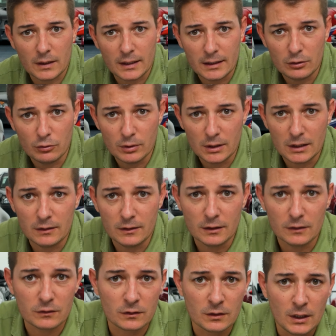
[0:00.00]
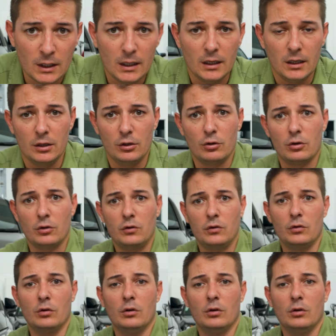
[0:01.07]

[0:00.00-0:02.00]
and you need this in order